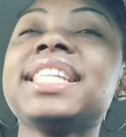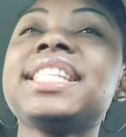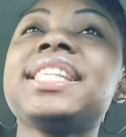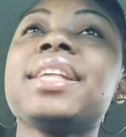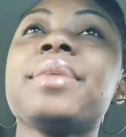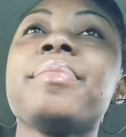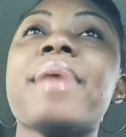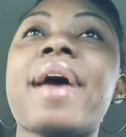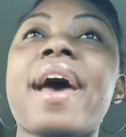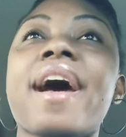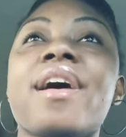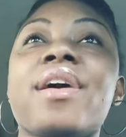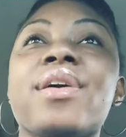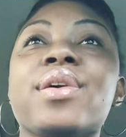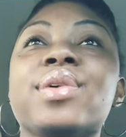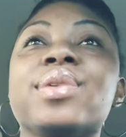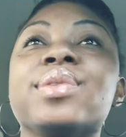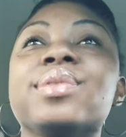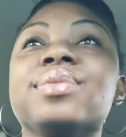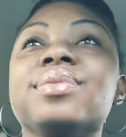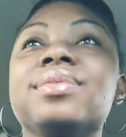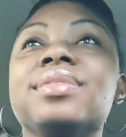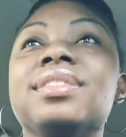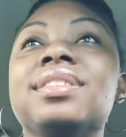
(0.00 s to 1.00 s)

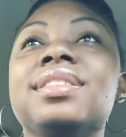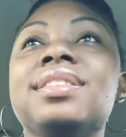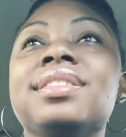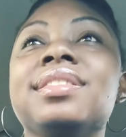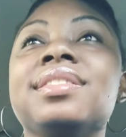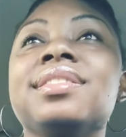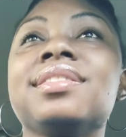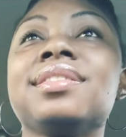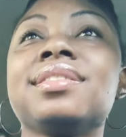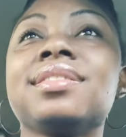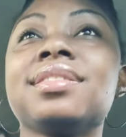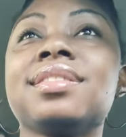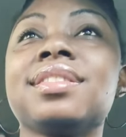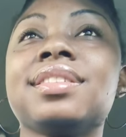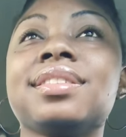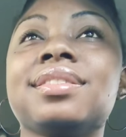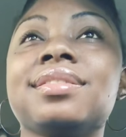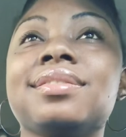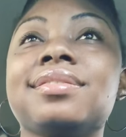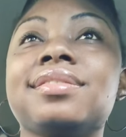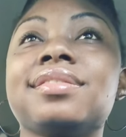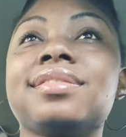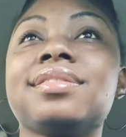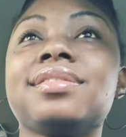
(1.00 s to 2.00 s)
about,
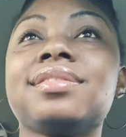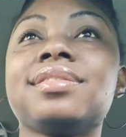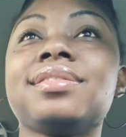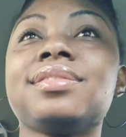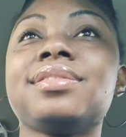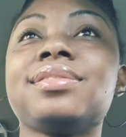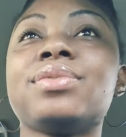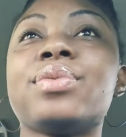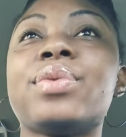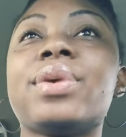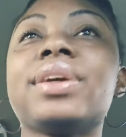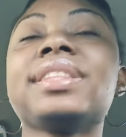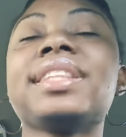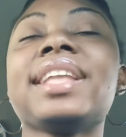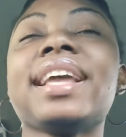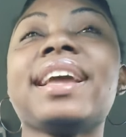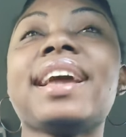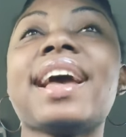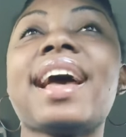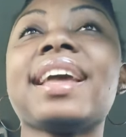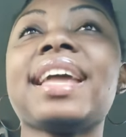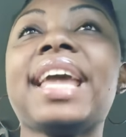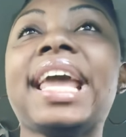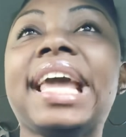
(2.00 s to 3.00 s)
one
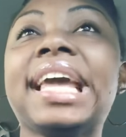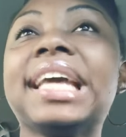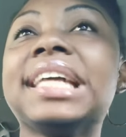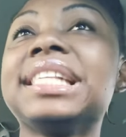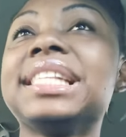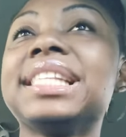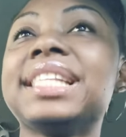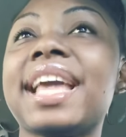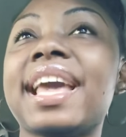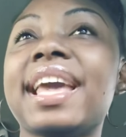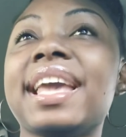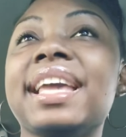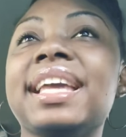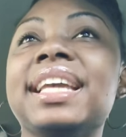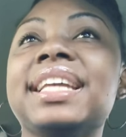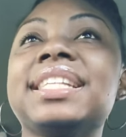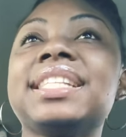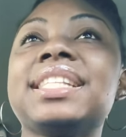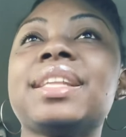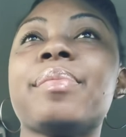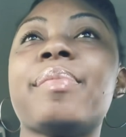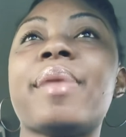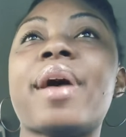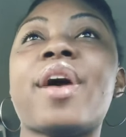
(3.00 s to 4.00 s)
thing I can say,
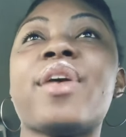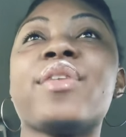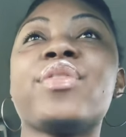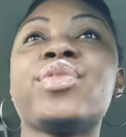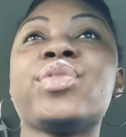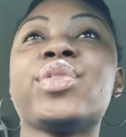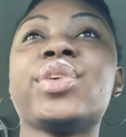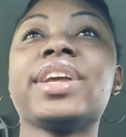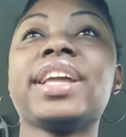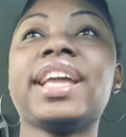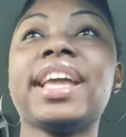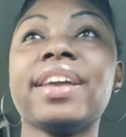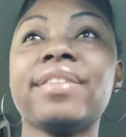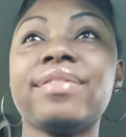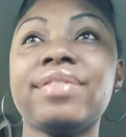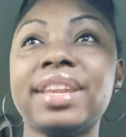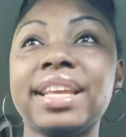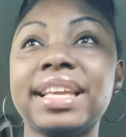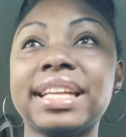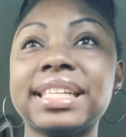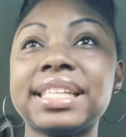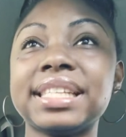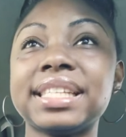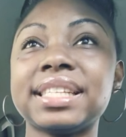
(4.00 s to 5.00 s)
it's about
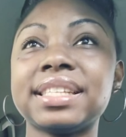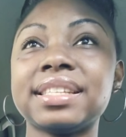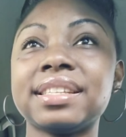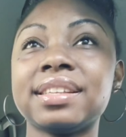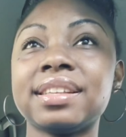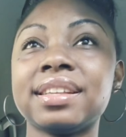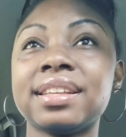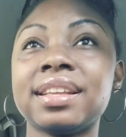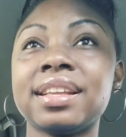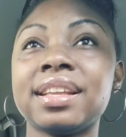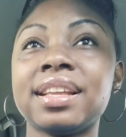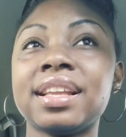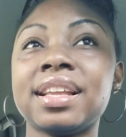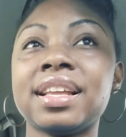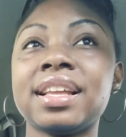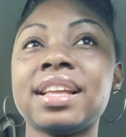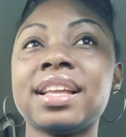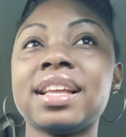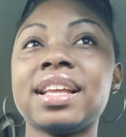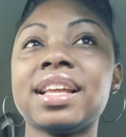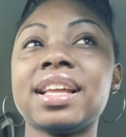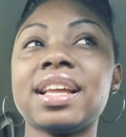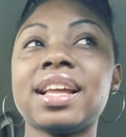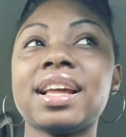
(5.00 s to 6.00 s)
forgiveness.
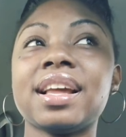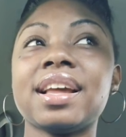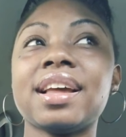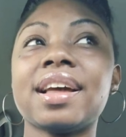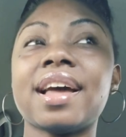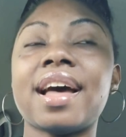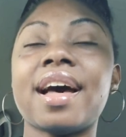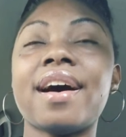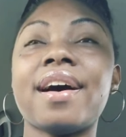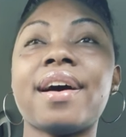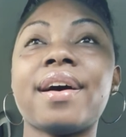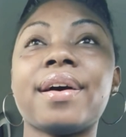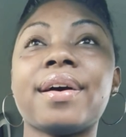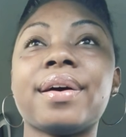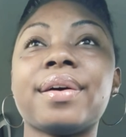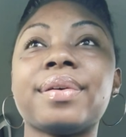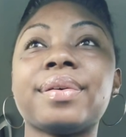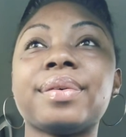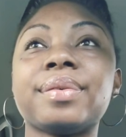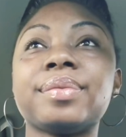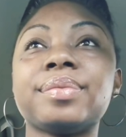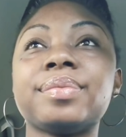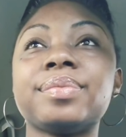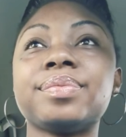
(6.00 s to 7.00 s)

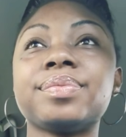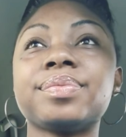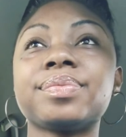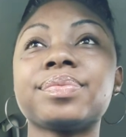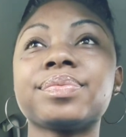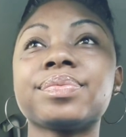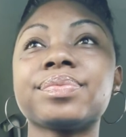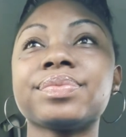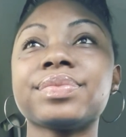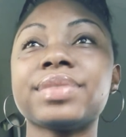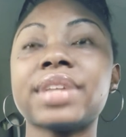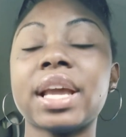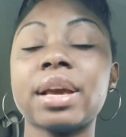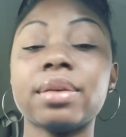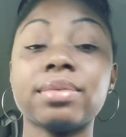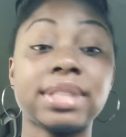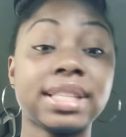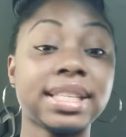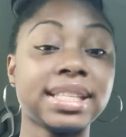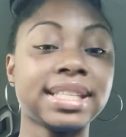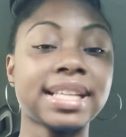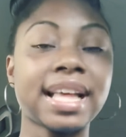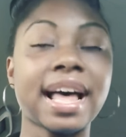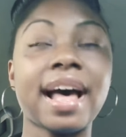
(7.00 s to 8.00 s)
It was
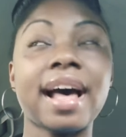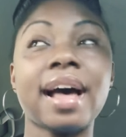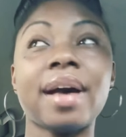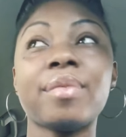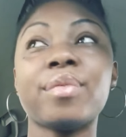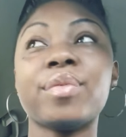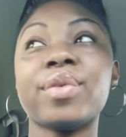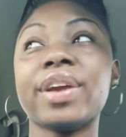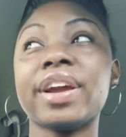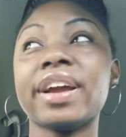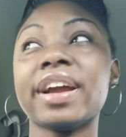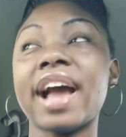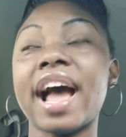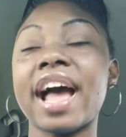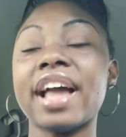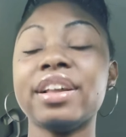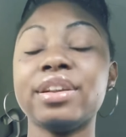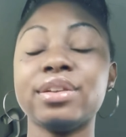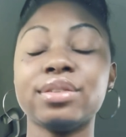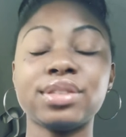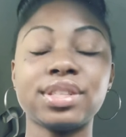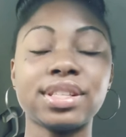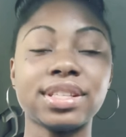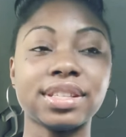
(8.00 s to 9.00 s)
a time where I
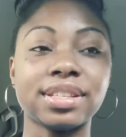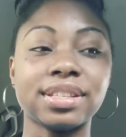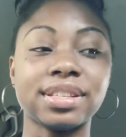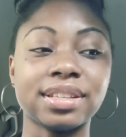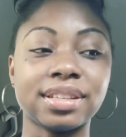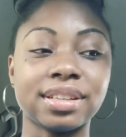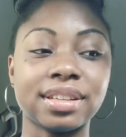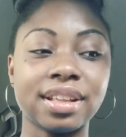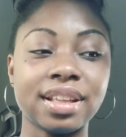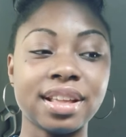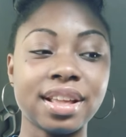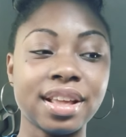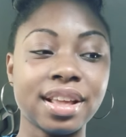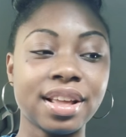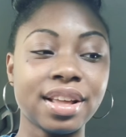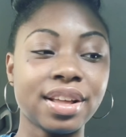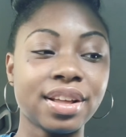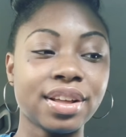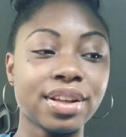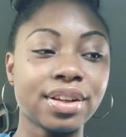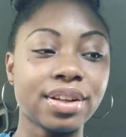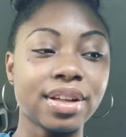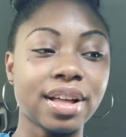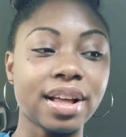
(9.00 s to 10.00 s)
used to,
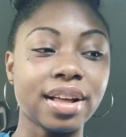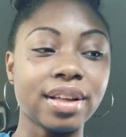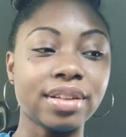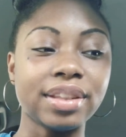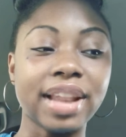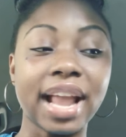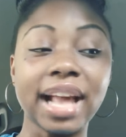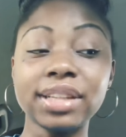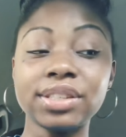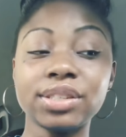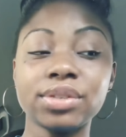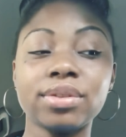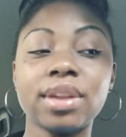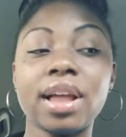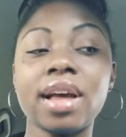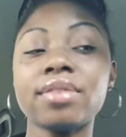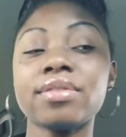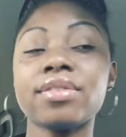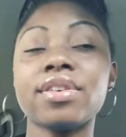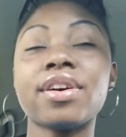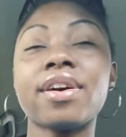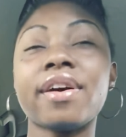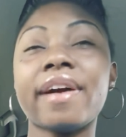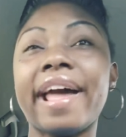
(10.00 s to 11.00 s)
not too
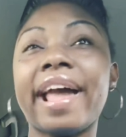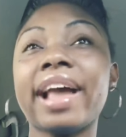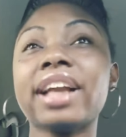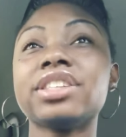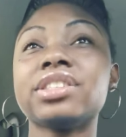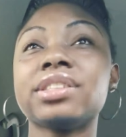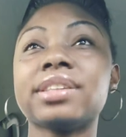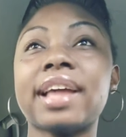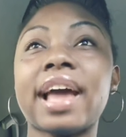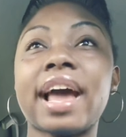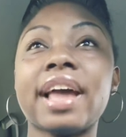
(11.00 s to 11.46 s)
long ago actually,